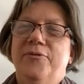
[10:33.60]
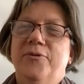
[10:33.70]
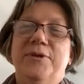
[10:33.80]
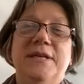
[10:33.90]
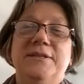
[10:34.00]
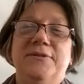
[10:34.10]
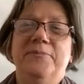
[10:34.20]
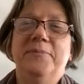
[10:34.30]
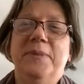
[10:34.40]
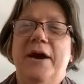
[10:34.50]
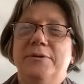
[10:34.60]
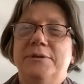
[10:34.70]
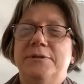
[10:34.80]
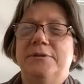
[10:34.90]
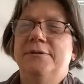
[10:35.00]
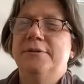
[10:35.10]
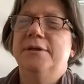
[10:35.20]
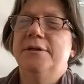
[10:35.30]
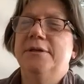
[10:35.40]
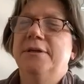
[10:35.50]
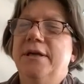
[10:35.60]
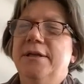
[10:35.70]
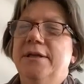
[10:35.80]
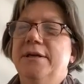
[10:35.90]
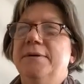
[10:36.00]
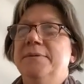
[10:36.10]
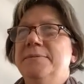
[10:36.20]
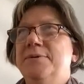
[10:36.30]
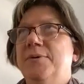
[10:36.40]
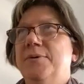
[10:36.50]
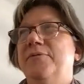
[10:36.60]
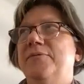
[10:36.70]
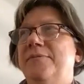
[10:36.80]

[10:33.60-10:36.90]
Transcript: northeast of Manaus, in the sort of